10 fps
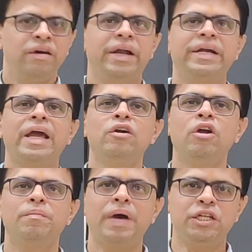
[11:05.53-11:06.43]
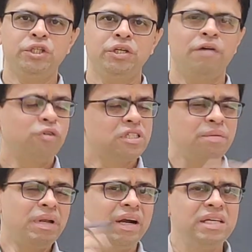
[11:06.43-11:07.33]
rectangular patch. Of course,
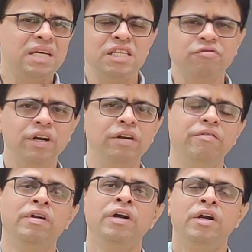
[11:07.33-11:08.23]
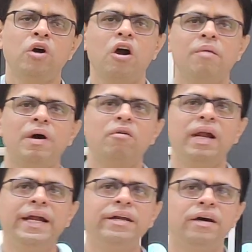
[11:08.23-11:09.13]
similar designs we will talk about
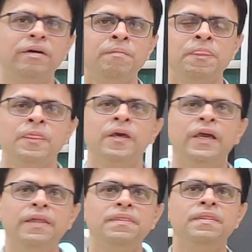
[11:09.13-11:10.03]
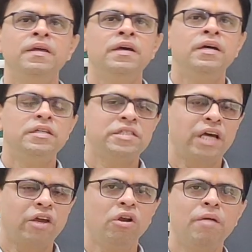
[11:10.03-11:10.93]
later in
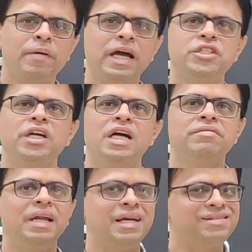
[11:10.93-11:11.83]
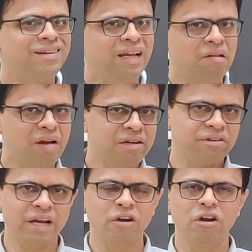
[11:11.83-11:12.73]
circular patch as well as
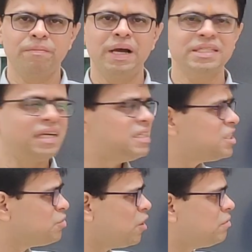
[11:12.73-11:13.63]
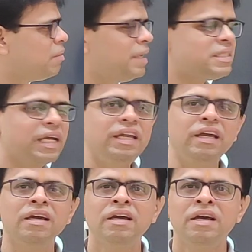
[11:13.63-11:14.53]
equilateral triangular patch. And this is one of the best
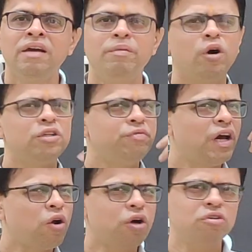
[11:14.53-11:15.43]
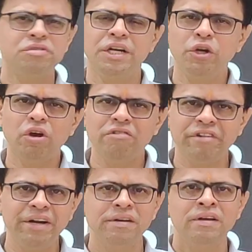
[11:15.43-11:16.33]
technique because we are not using dual
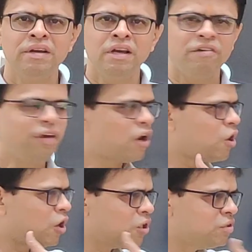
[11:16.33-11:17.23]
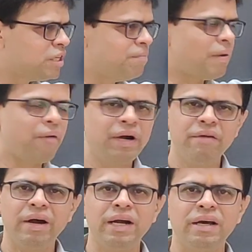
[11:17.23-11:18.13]
feed, we are not using power
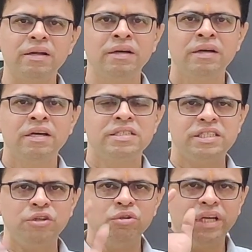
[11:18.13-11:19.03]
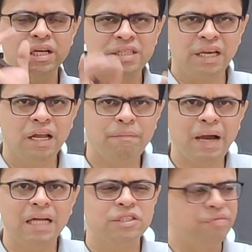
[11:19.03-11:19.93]
divider, using a single
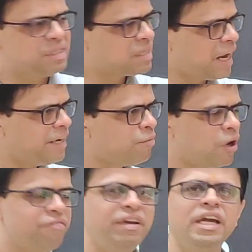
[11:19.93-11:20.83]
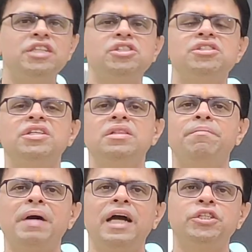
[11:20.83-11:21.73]
patch with slight modifications in
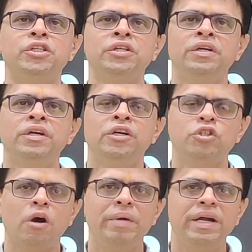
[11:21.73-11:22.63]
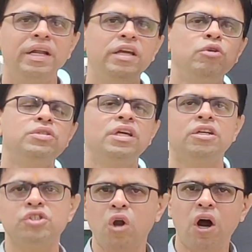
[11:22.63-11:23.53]
the patch, geometry using
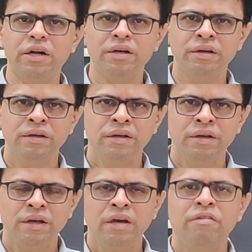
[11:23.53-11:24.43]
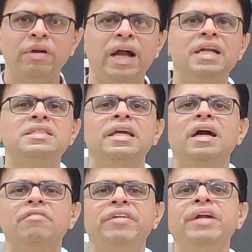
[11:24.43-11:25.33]
a slot and a
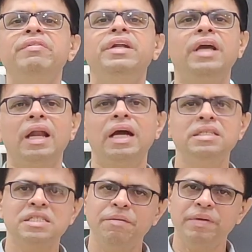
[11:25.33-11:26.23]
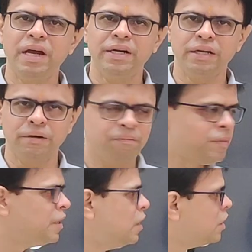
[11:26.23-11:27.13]
single feed we realize a CP antenna.
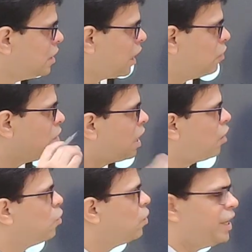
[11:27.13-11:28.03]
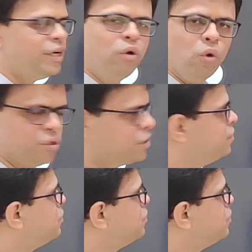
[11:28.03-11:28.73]
Now how it goes?